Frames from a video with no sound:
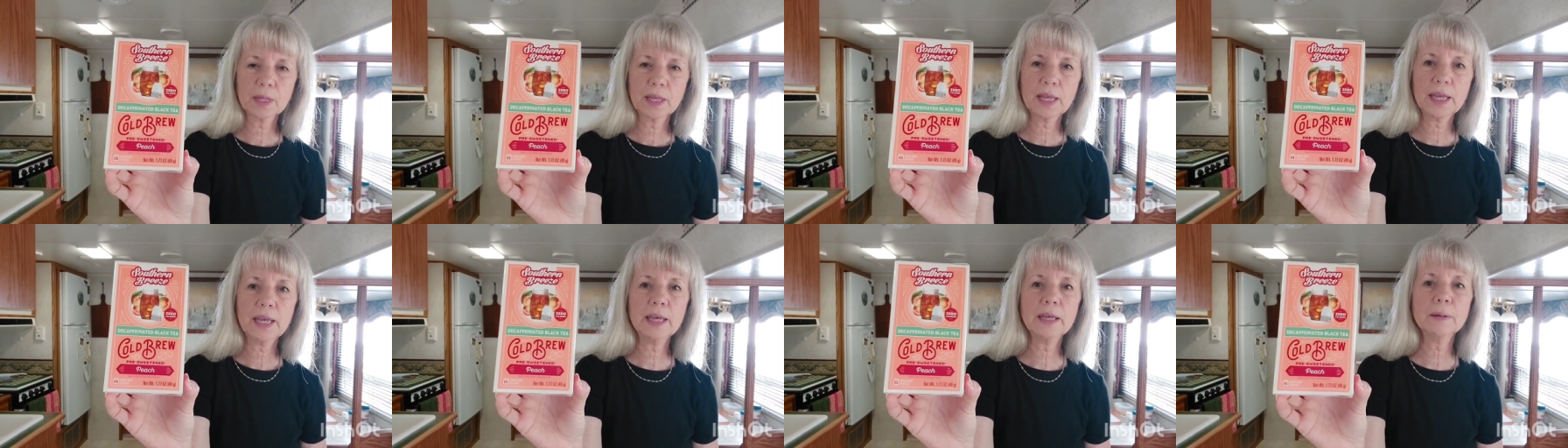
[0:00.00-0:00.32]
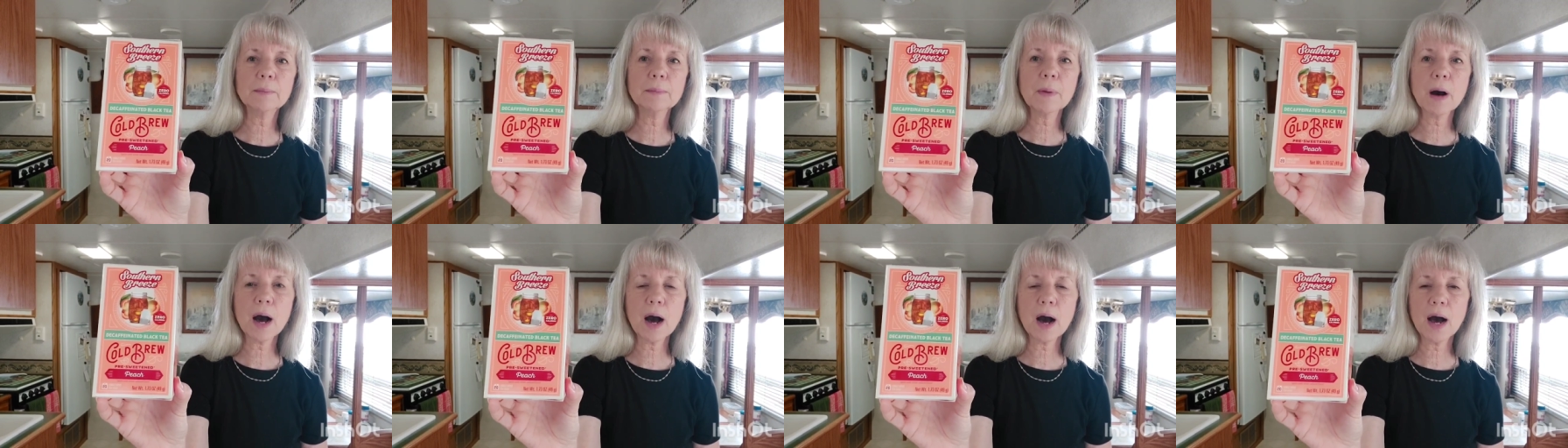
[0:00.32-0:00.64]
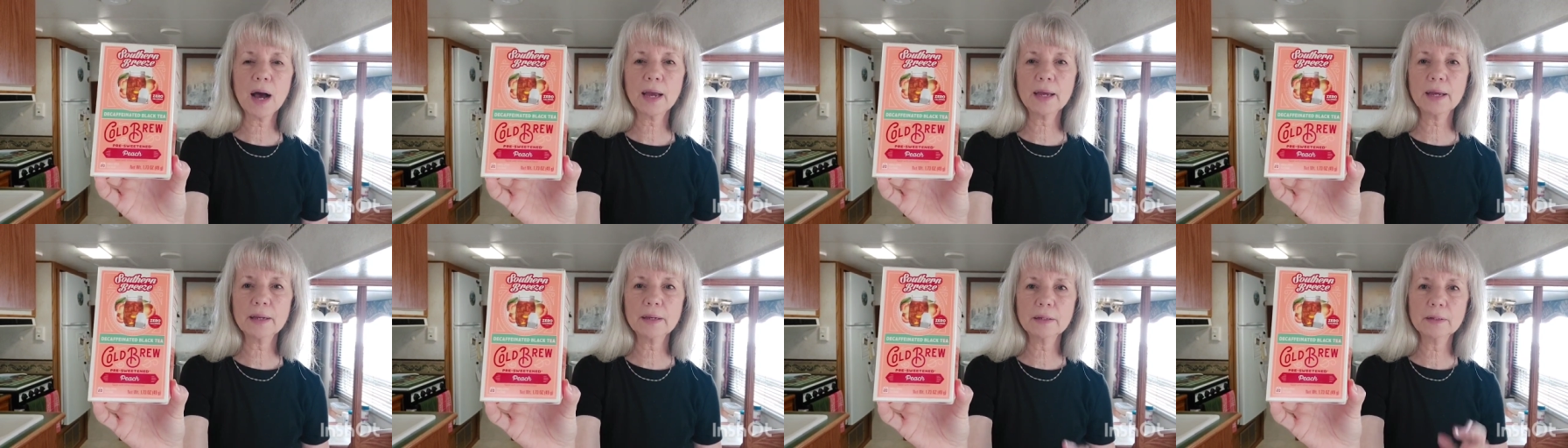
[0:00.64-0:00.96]
in
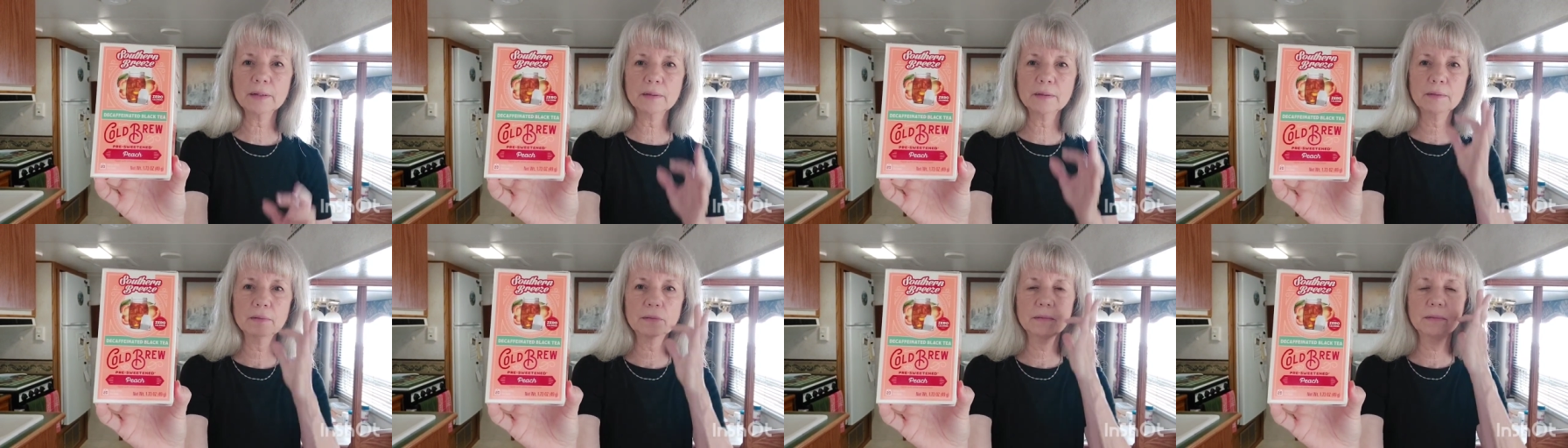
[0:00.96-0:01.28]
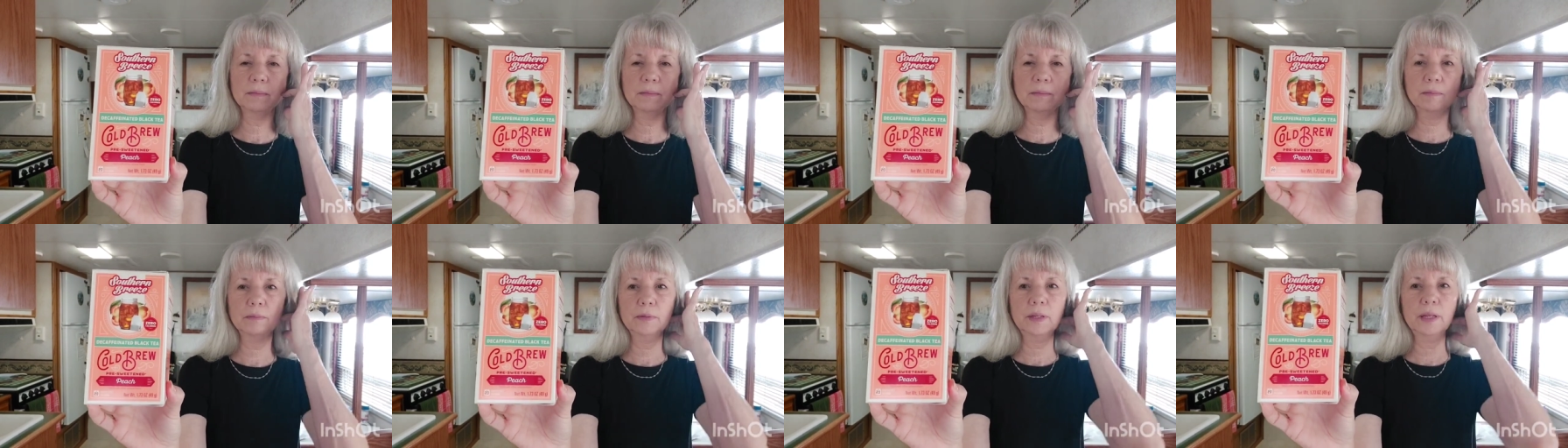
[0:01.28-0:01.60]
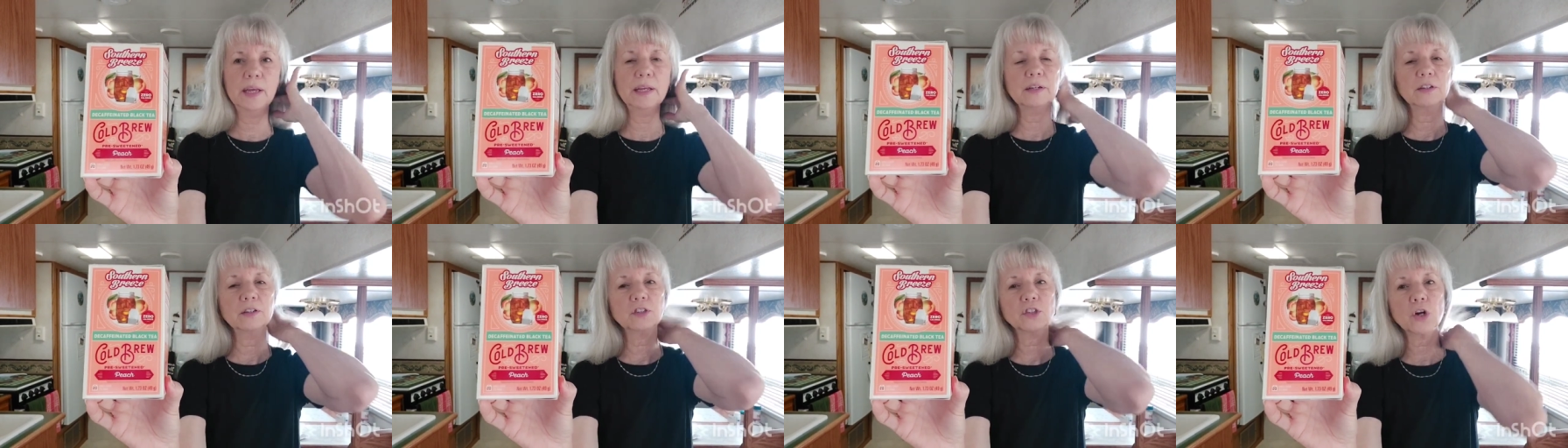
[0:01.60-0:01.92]
my
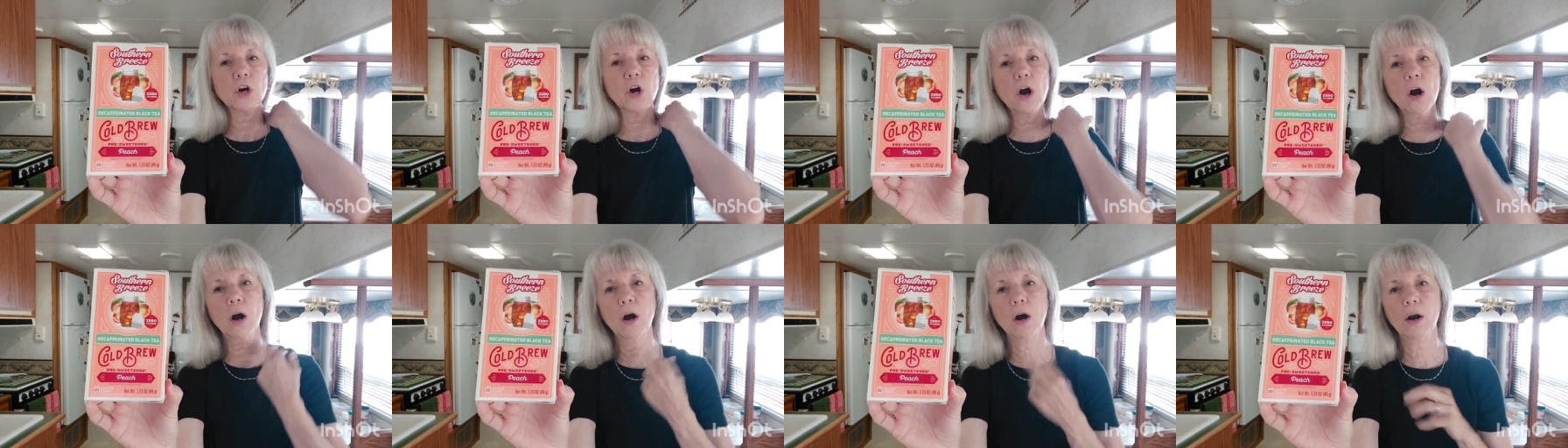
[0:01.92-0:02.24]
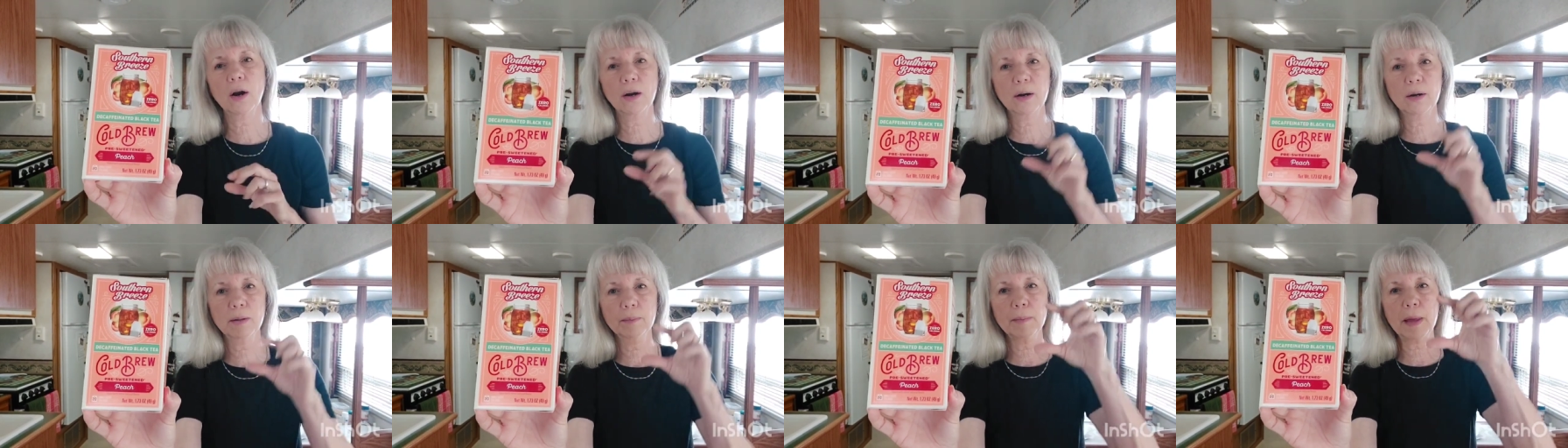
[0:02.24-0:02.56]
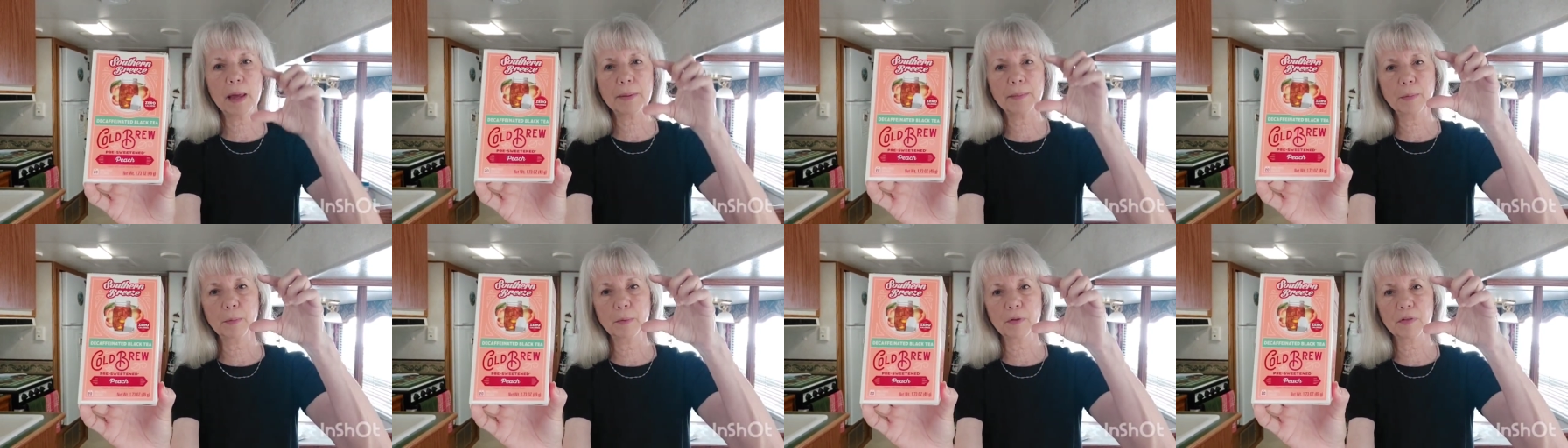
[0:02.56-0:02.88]
in a jar,
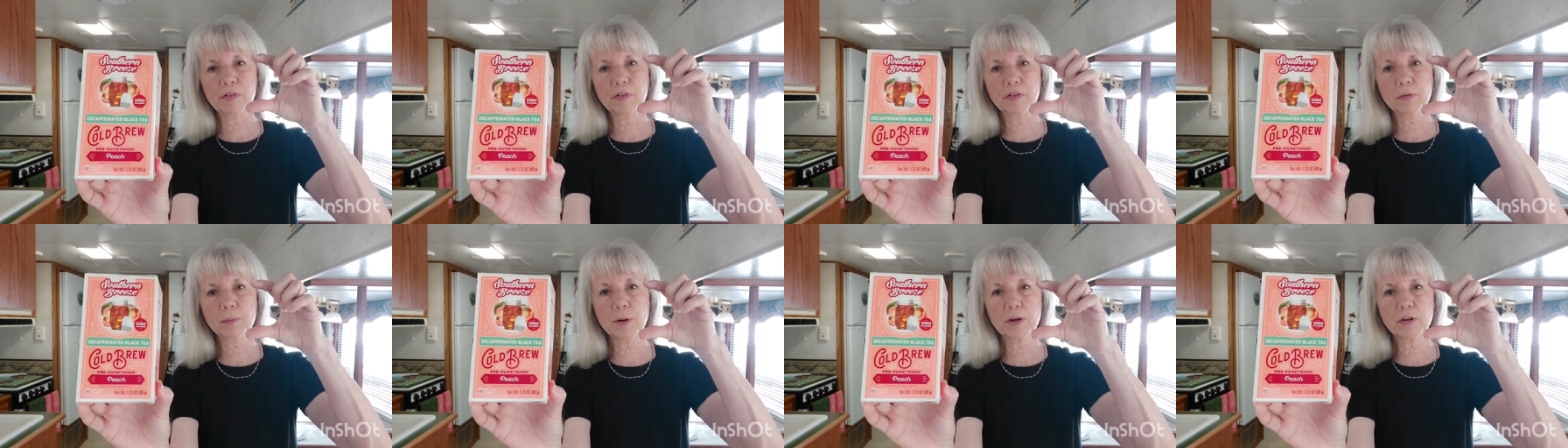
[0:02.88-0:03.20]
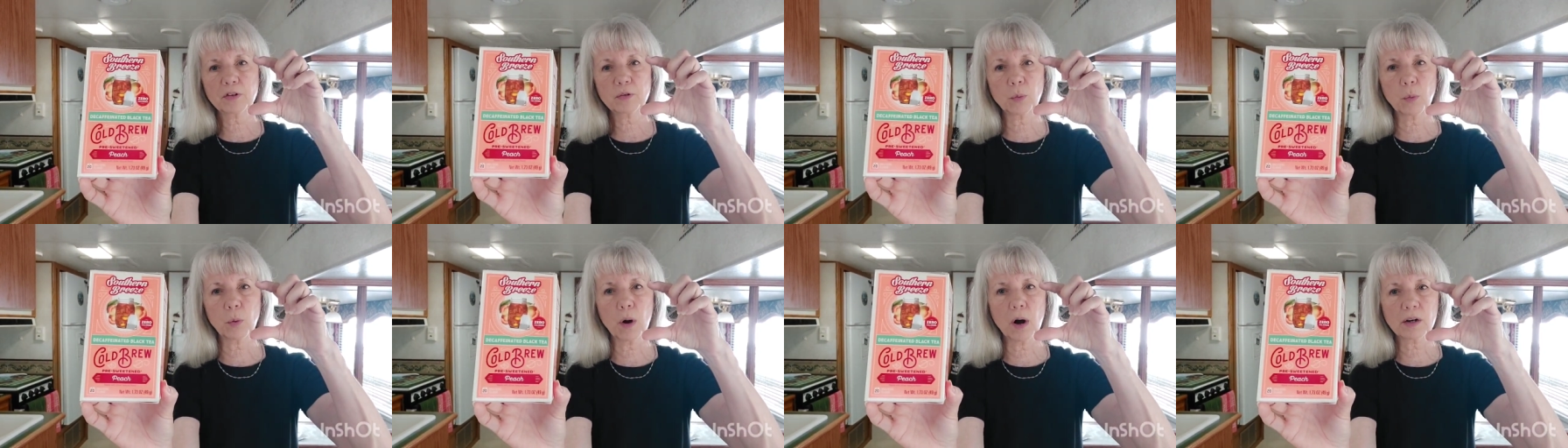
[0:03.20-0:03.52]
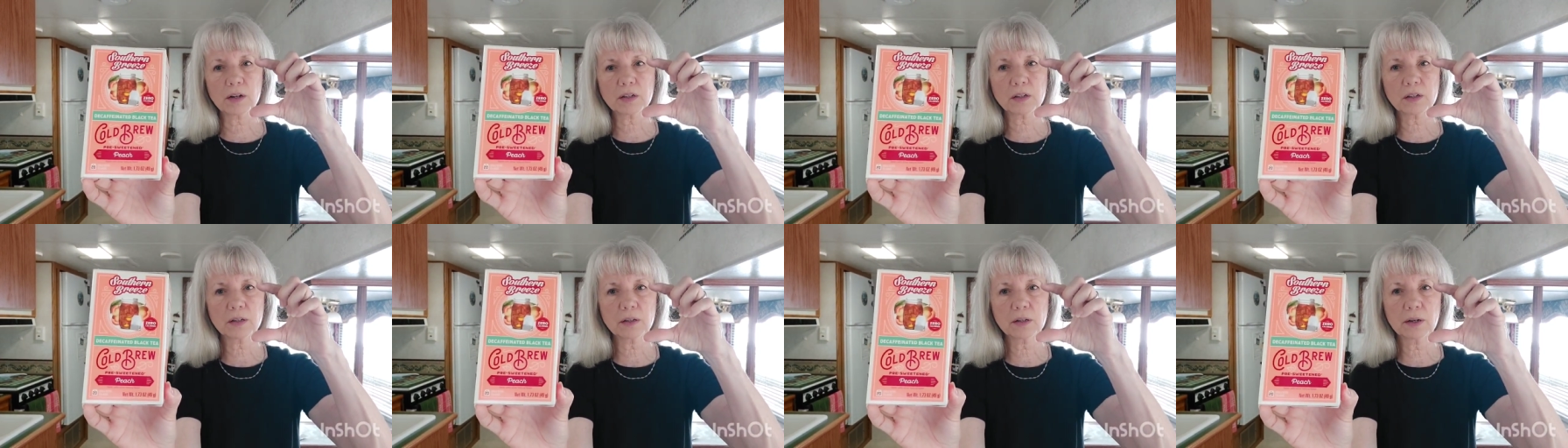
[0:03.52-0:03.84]
maybe with this much
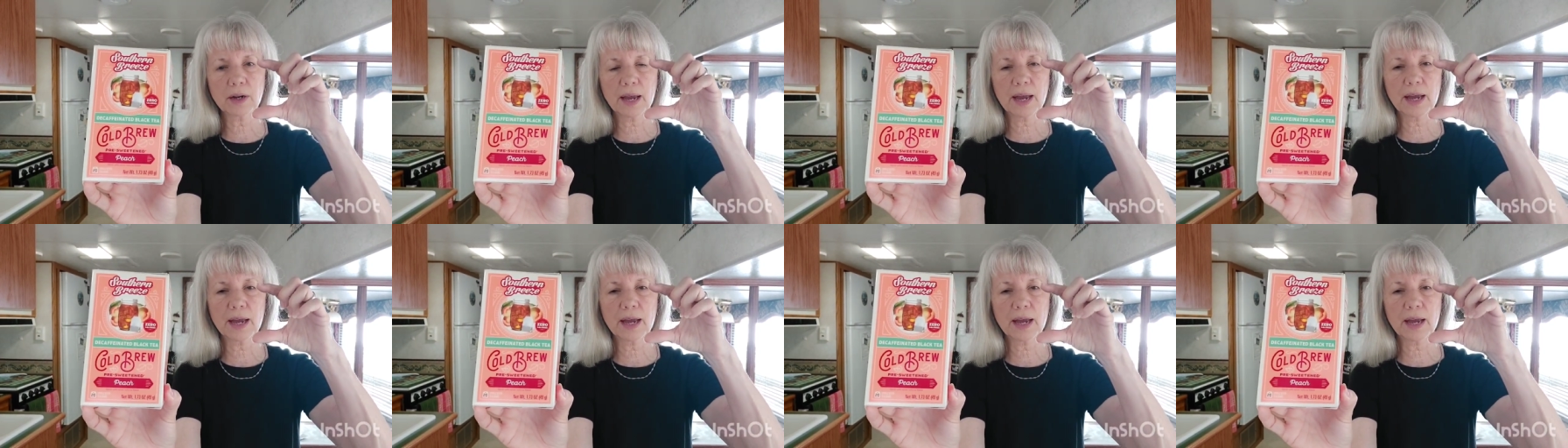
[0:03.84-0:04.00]
water,